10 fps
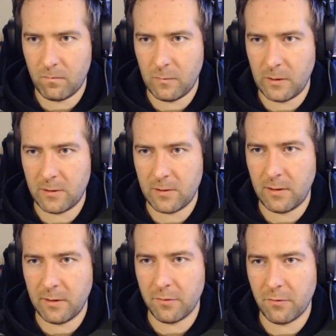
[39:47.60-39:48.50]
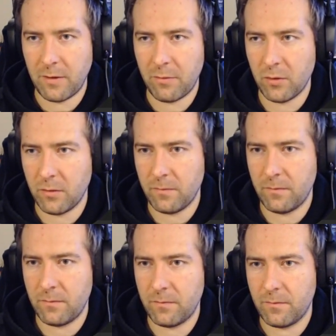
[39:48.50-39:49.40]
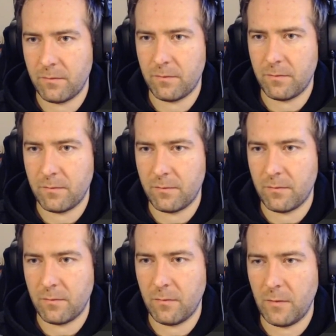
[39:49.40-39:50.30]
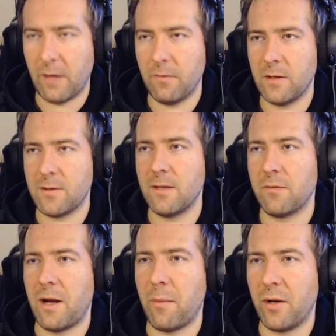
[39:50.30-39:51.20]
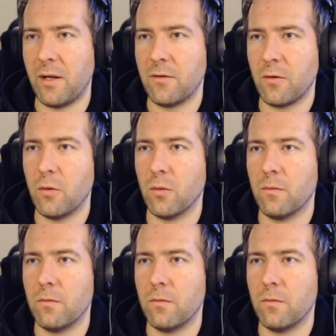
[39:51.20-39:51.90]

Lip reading: Let's clear the REPL. Yeah, that's never happening, so cool.